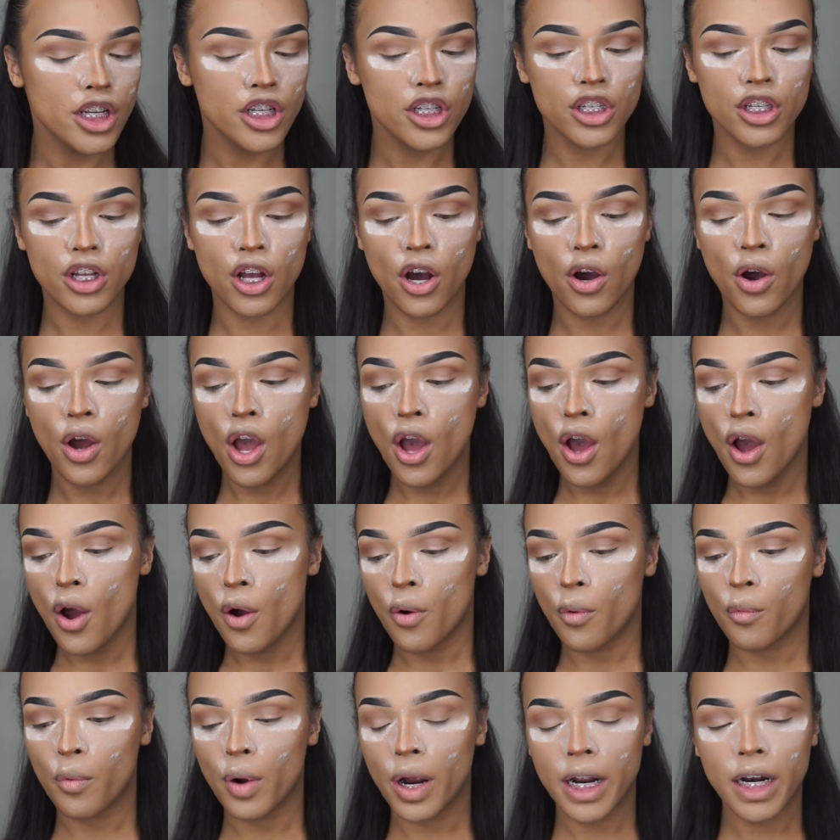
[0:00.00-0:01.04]
So
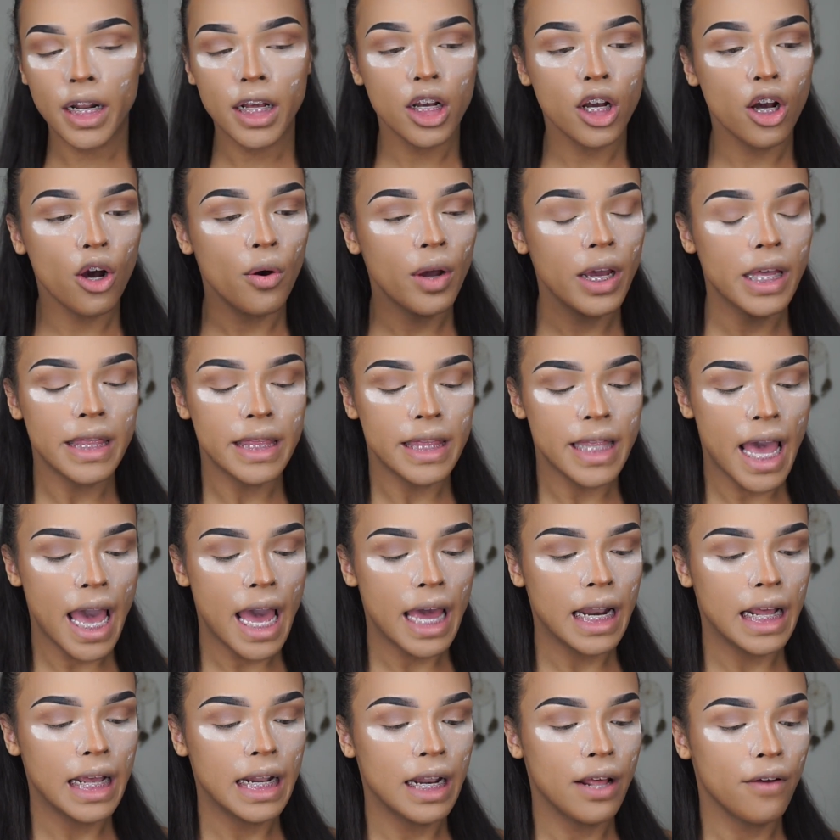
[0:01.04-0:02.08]
we're going to go in
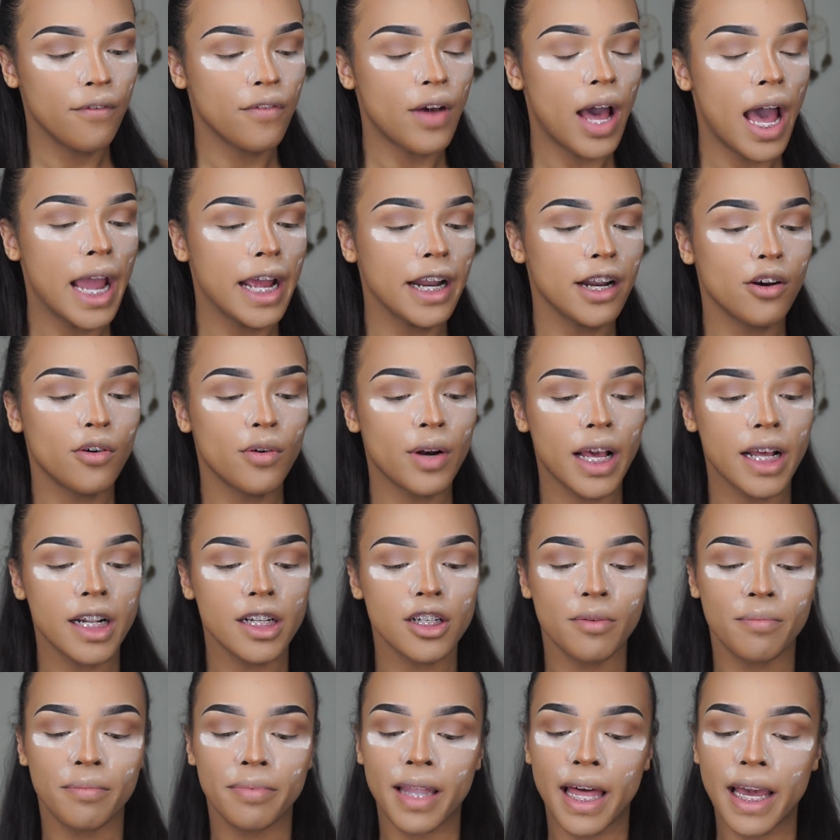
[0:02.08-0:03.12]
that, and if I don't
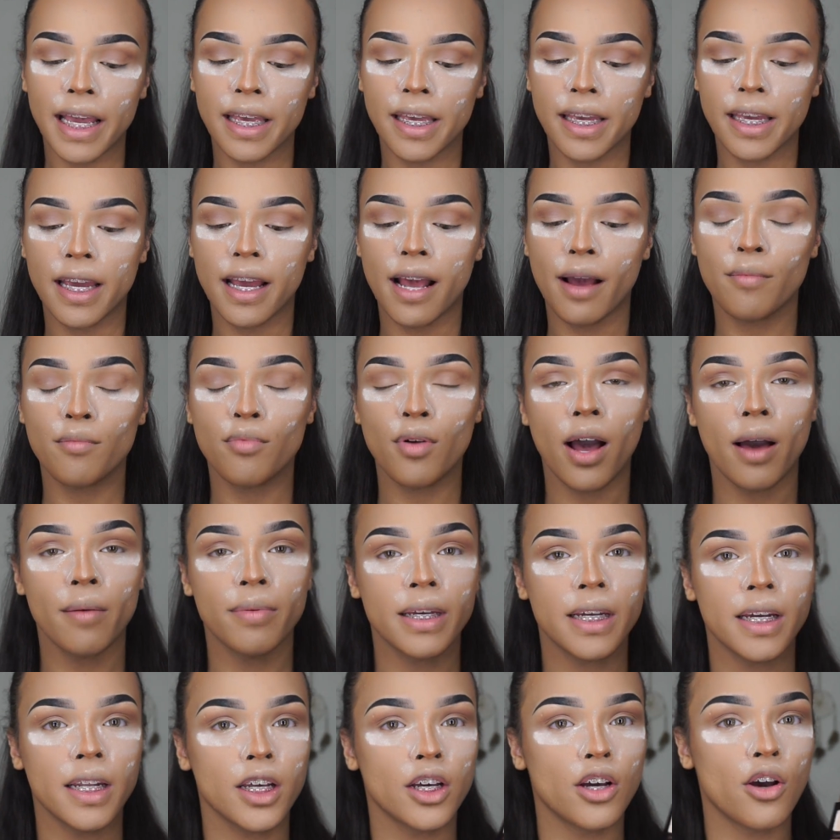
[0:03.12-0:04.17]
end up liking it, I'm
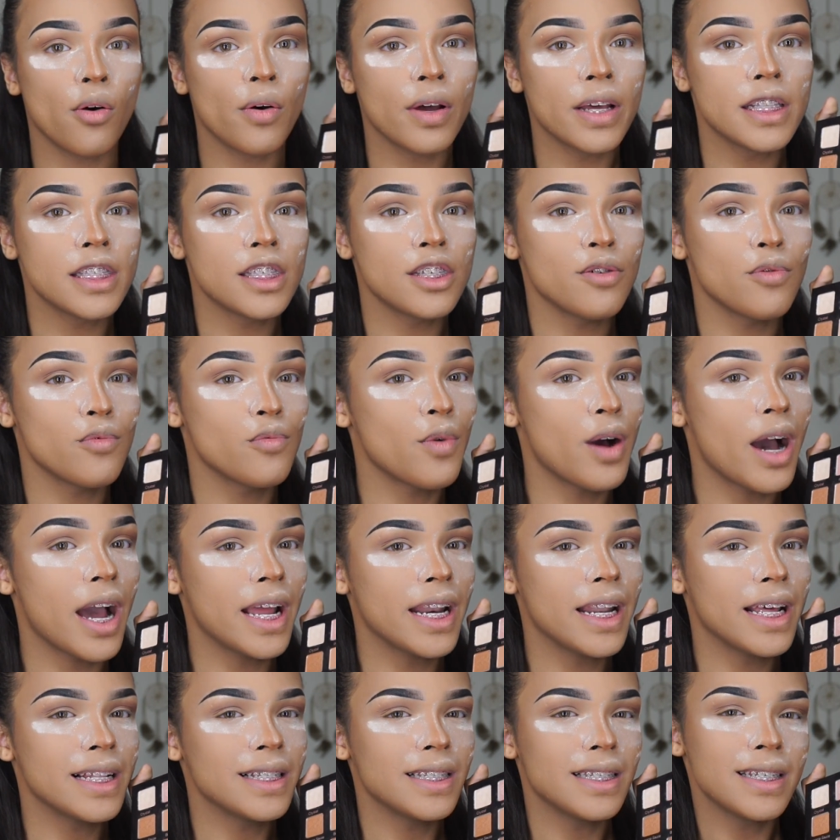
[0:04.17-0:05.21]
probably going to go into
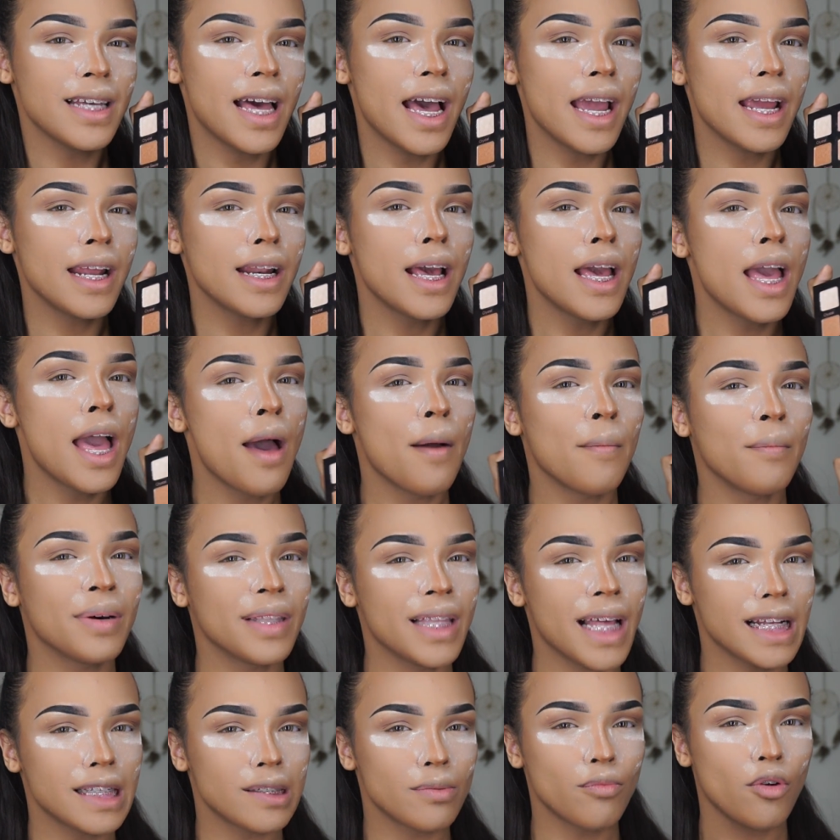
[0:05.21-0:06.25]
Wine and Dine, but
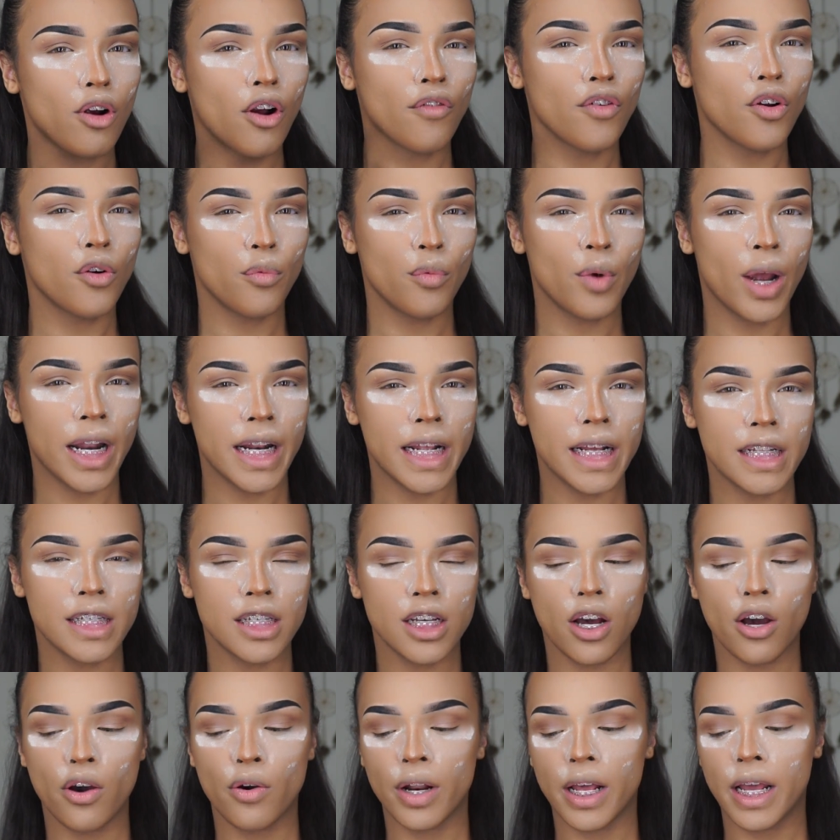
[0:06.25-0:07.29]
that's more of a reddy
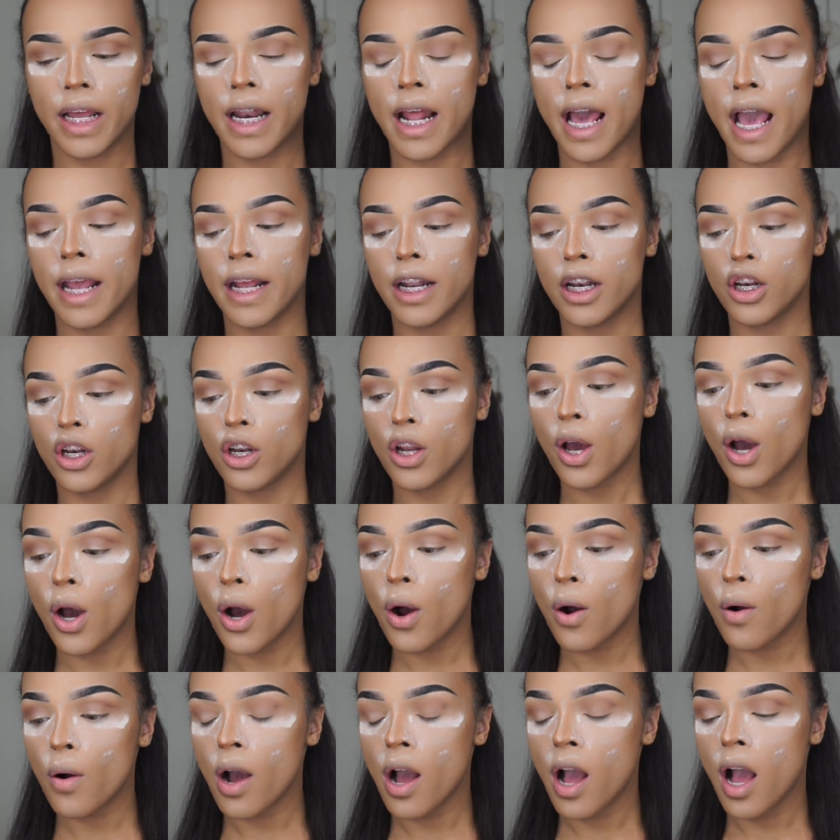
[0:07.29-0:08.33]
tone, and I
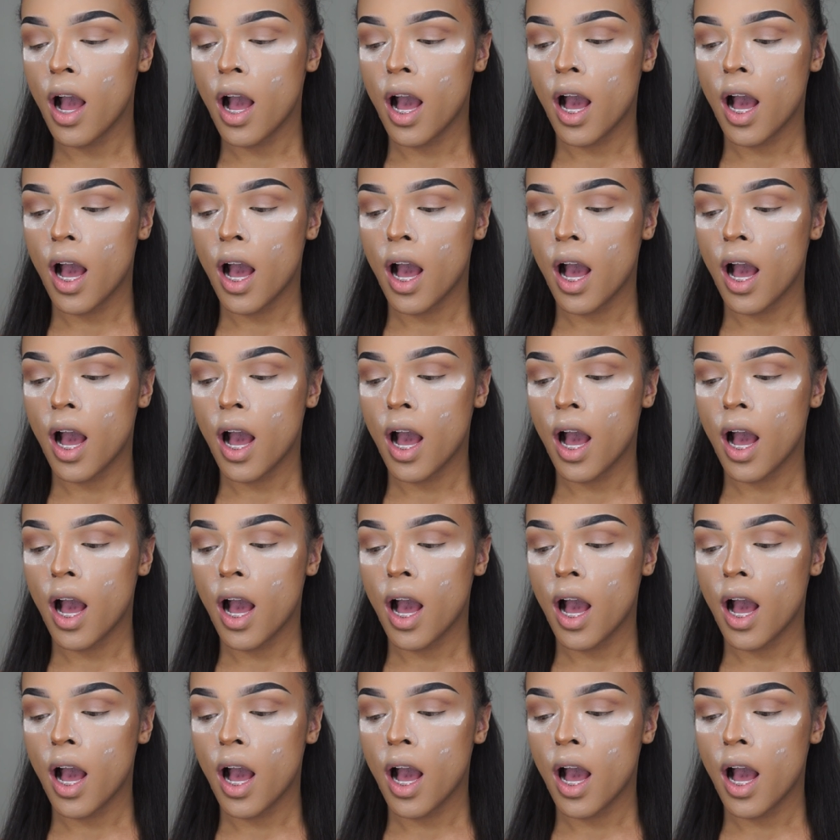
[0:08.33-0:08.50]
know